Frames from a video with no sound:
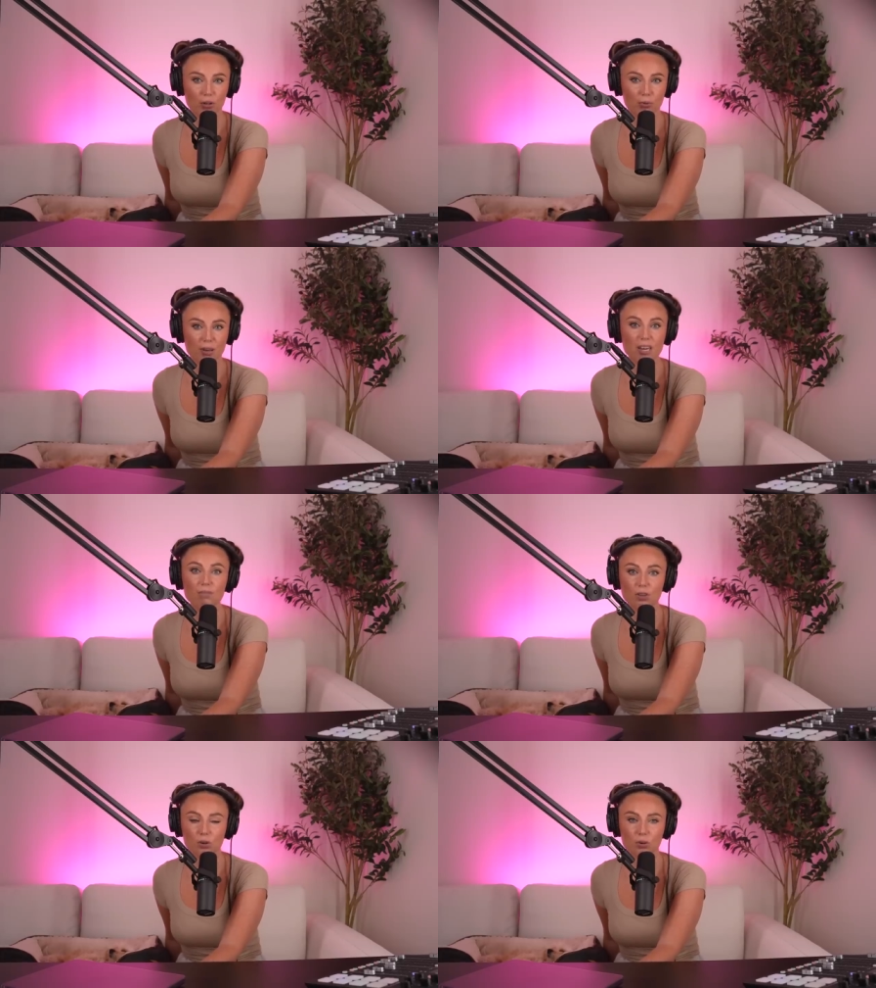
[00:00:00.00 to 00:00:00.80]
whom he
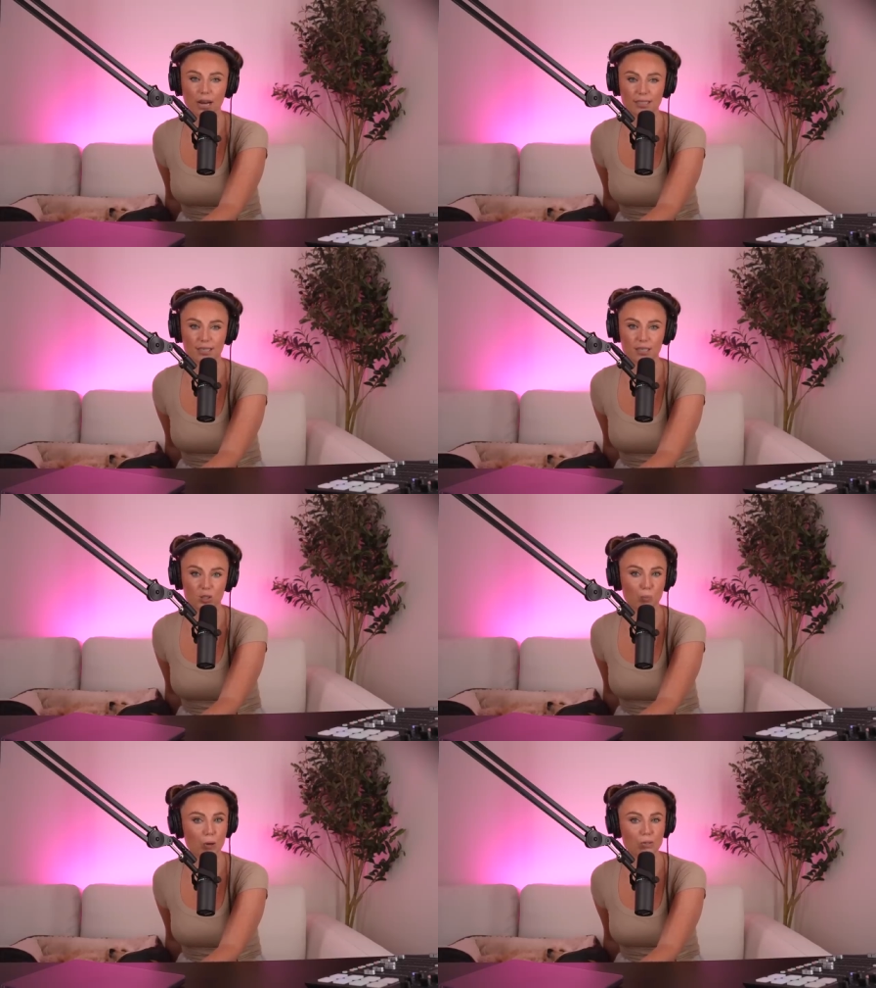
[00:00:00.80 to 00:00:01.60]
viewed as a
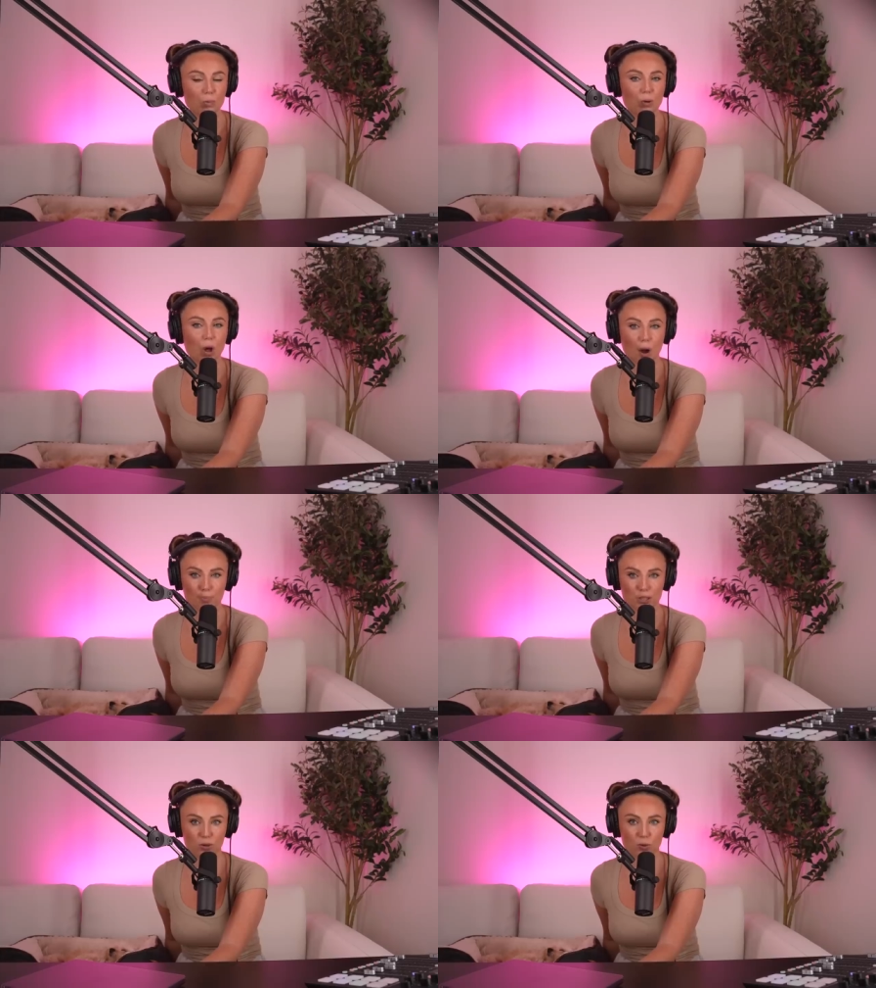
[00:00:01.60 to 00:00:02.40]
disposable
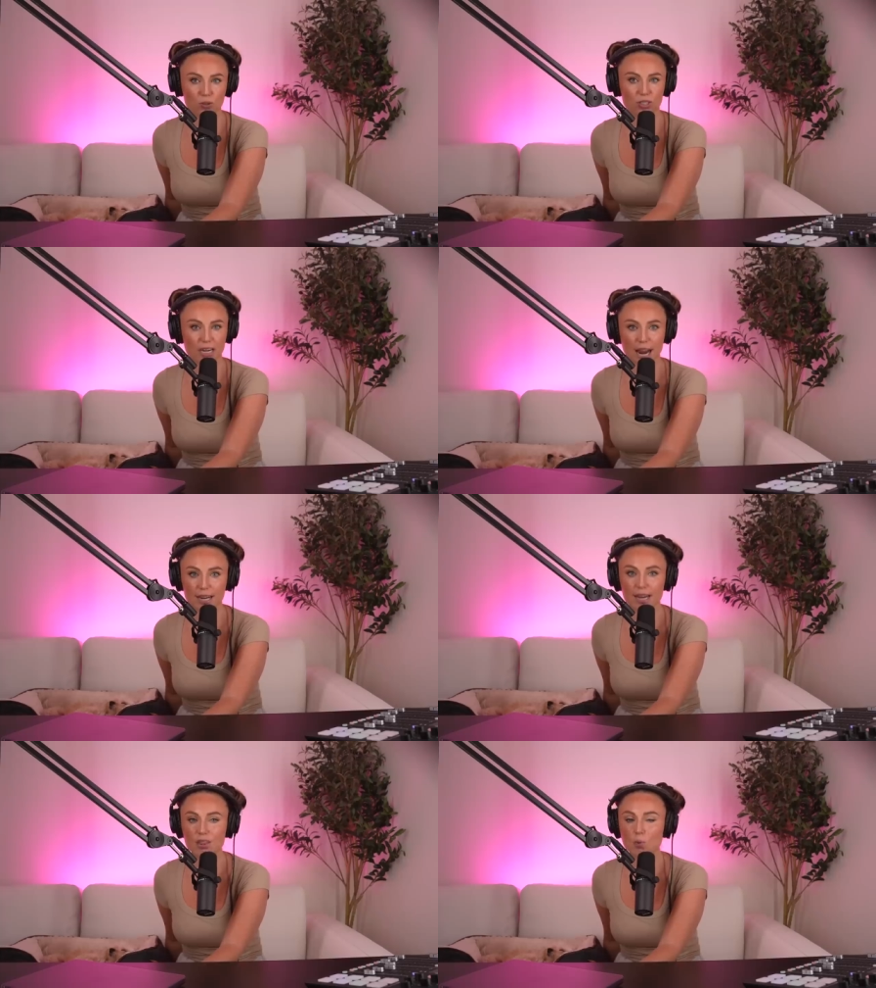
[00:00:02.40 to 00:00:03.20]
obstacle
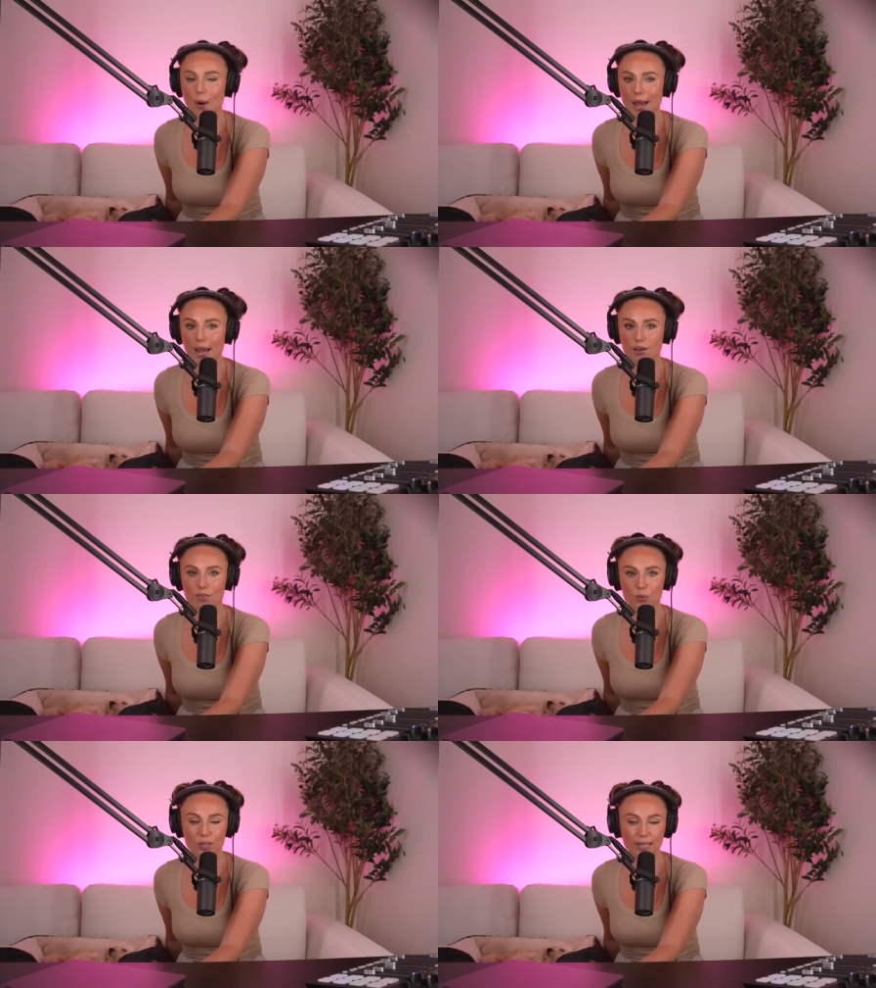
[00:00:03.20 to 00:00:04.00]
standing in the way
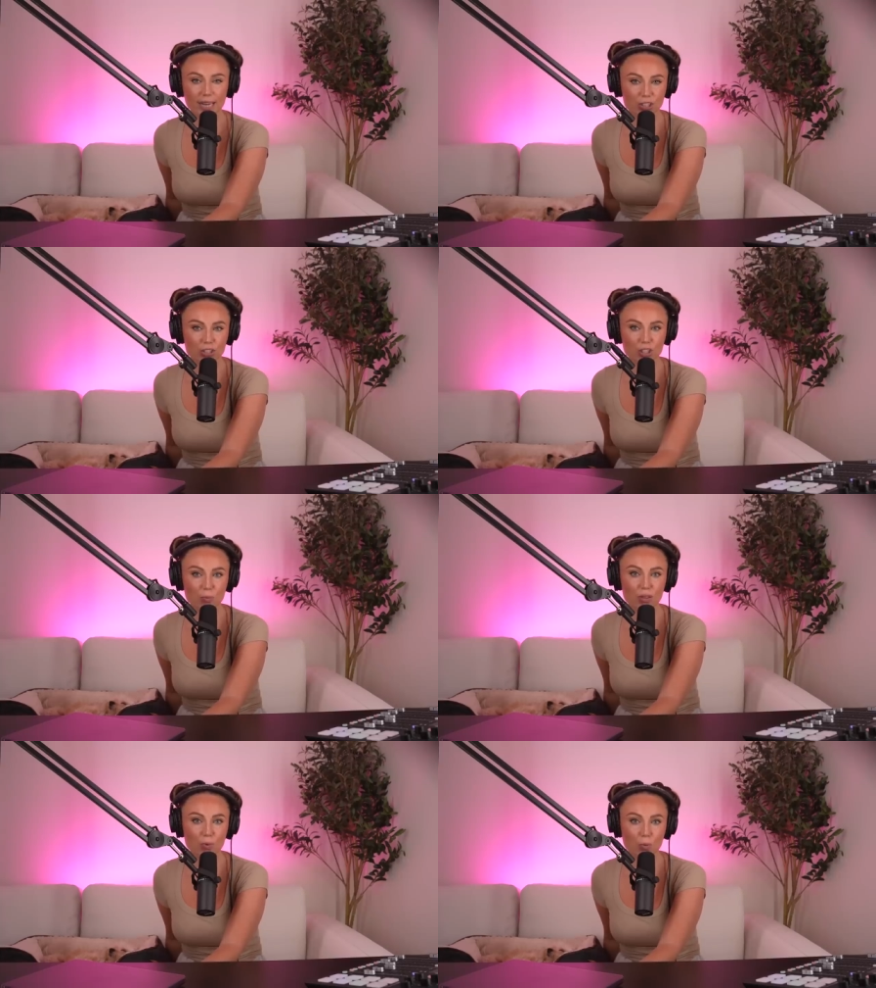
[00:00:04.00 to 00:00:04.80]
of a
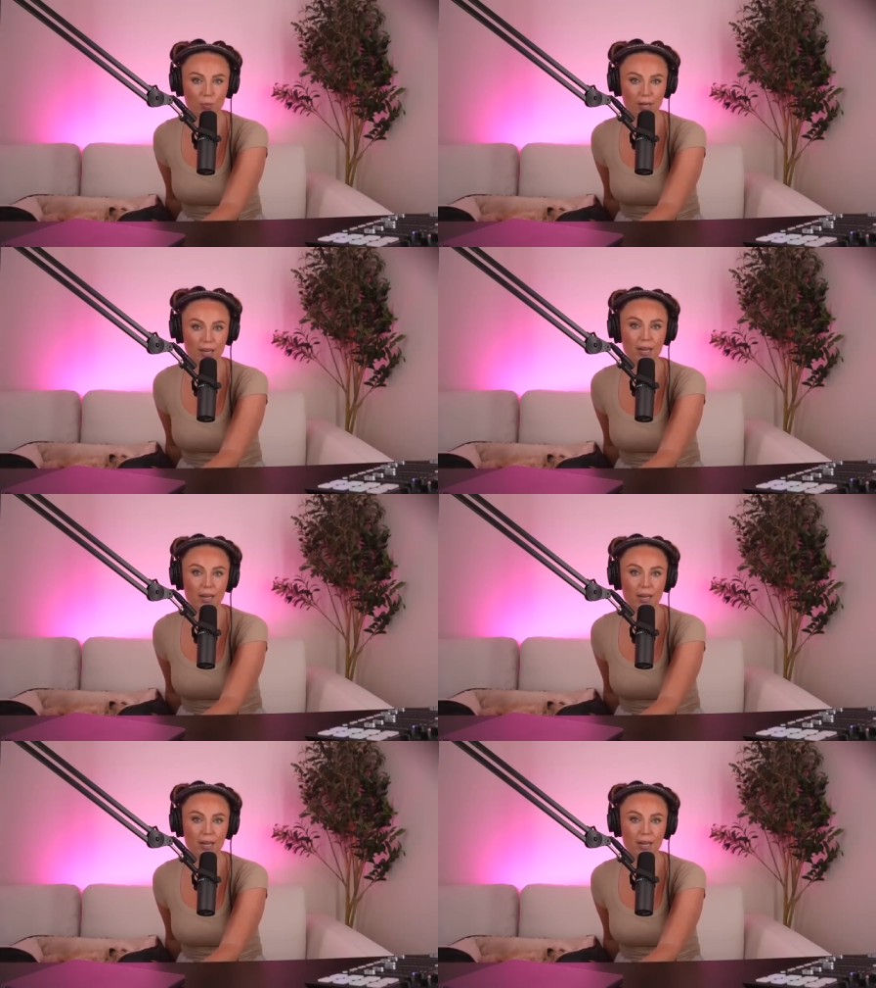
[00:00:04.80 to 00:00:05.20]
relationship with a woman